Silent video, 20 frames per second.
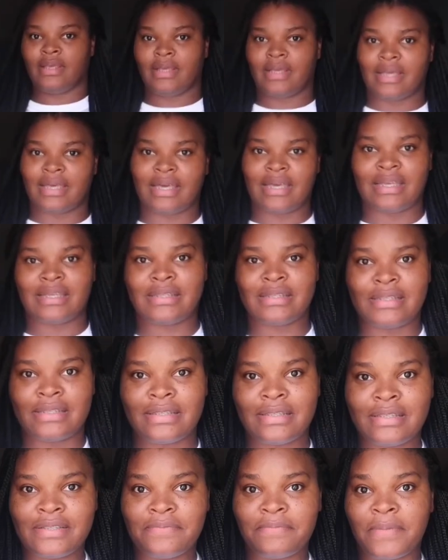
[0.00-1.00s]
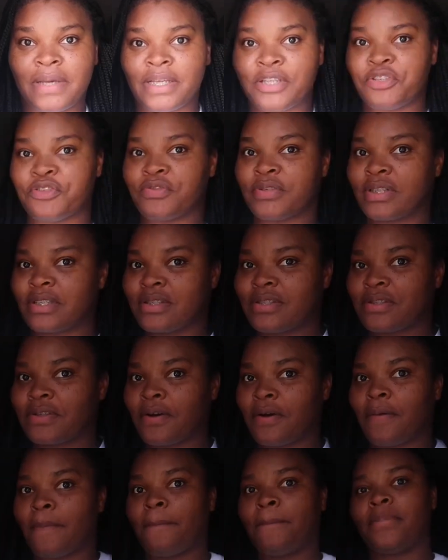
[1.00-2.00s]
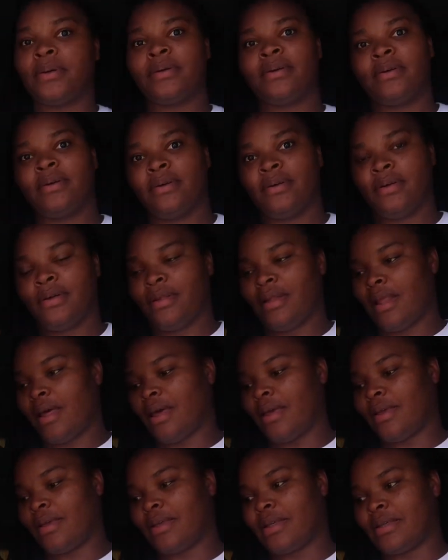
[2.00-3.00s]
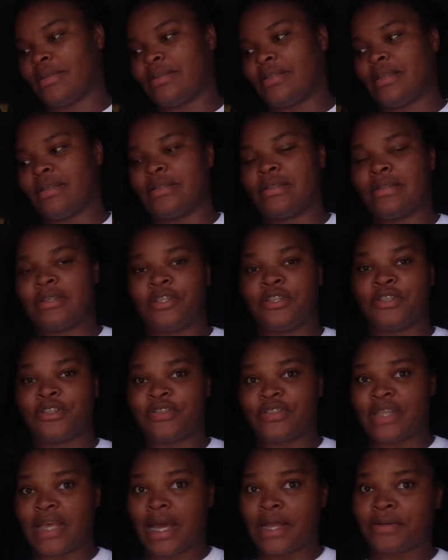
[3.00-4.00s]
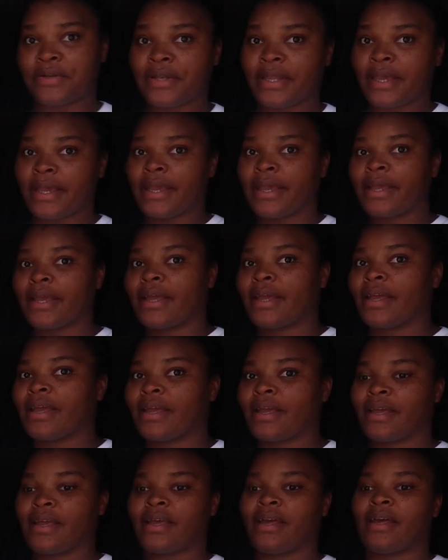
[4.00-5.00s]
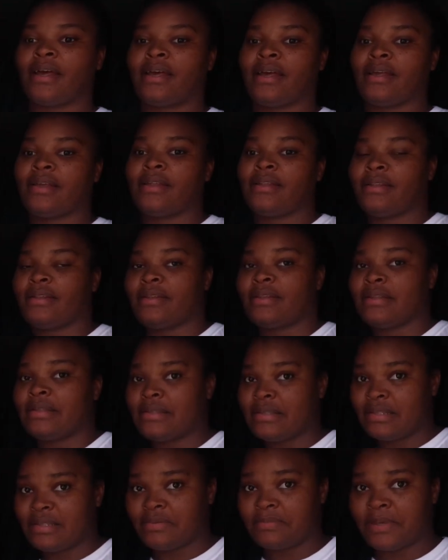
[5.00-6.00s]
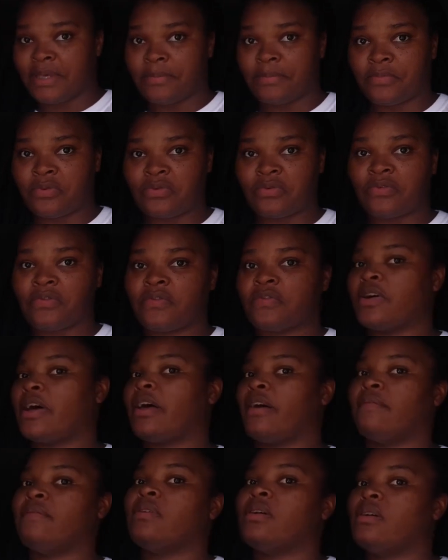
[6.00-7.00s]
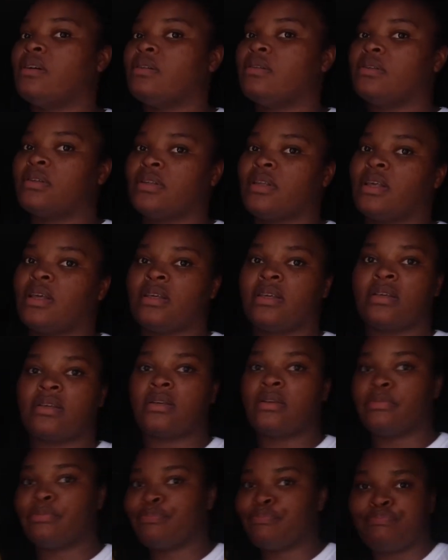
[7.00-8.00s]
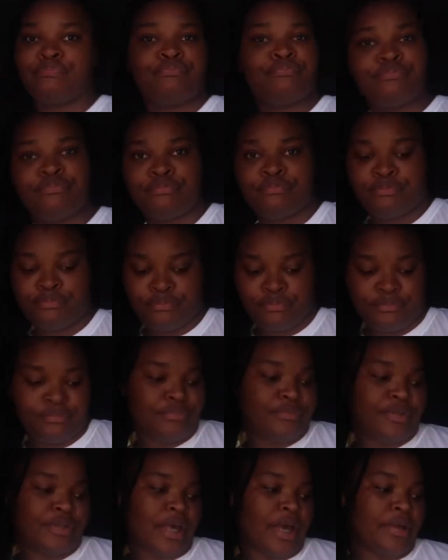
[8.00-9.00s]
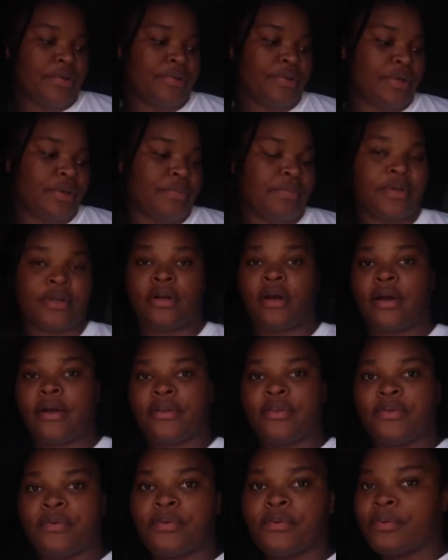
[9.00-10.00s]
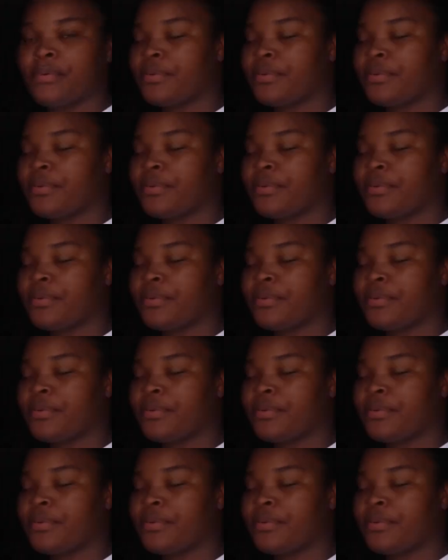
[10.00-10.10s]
Guys, this is my drinks cup. Like it says Dear Saturday, and this is my mood forever. Like, Saturday, where are you?